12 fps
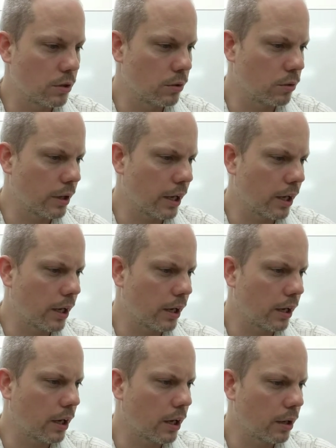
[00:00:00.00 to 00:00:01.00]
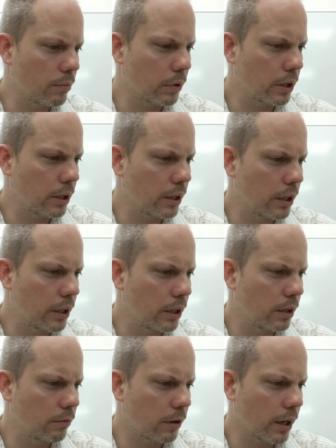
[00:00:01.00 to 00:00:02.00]
2, and I
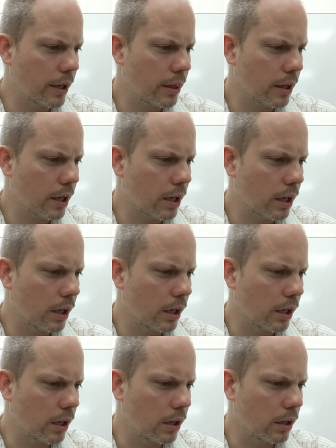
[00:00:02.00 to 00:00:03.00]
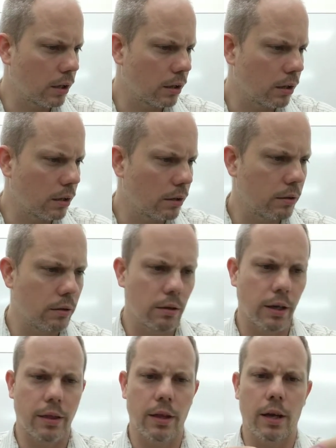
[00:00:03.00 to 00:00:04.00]
believe, I think
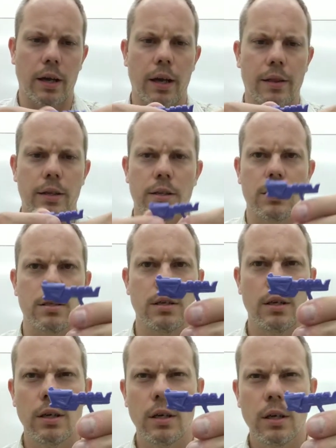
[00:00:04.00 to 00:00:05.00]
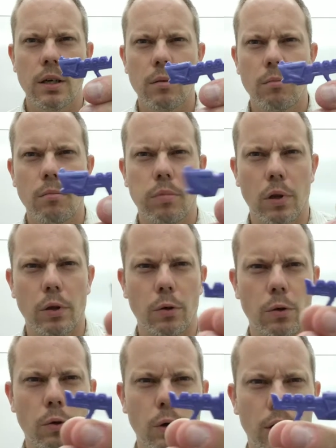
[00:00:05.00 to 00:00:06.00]
I got this
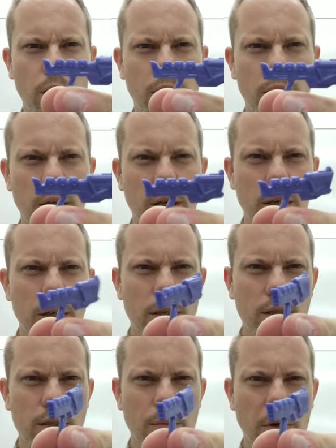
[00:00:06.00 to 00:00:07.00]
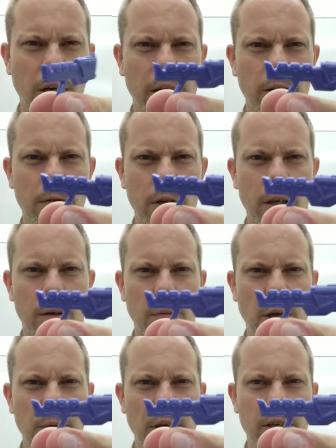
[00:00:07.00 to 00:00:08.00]
blue, some kind of
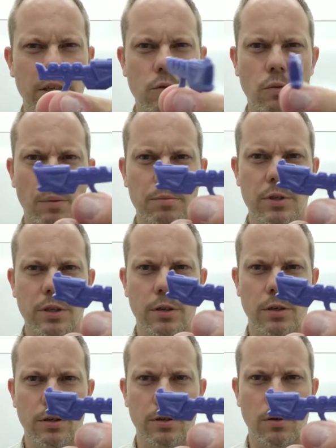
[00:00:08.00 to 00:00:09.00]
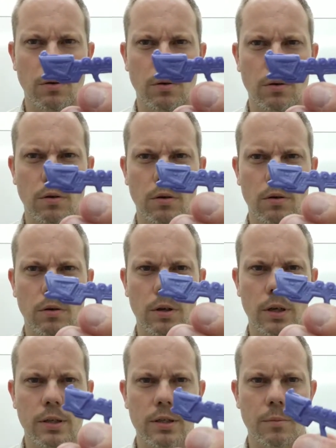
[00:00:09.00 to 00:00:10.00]
maybe a disruptor
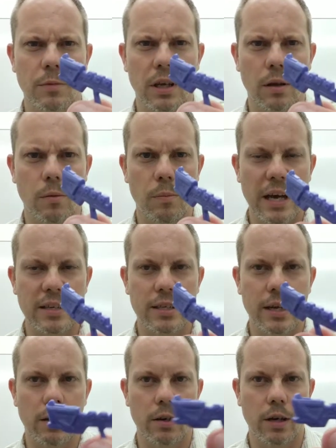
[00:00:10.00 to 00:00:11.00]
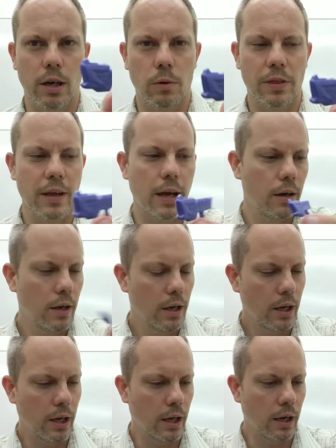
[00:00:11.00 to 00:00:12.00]
or some incapacitator gun with
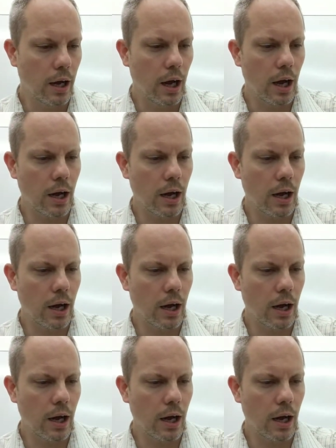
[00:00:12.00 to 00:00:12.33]
that. And